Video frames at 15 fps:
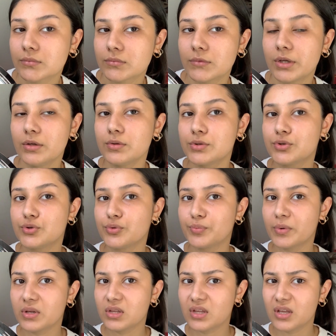They look
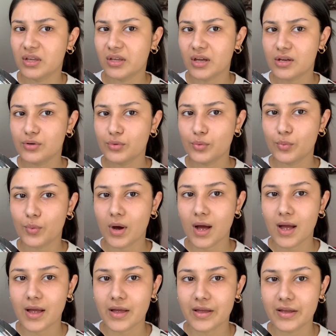super thick. I don't know
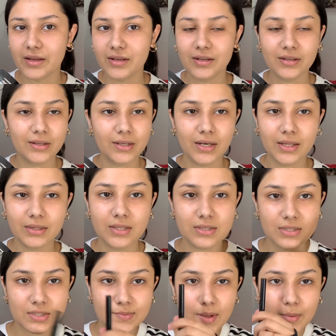why. Like, this
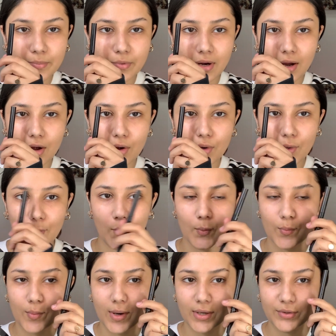is my brow.
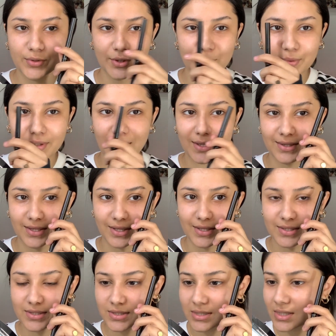Why do they look like
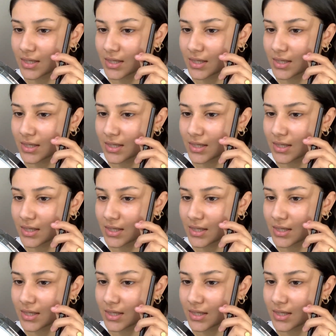this?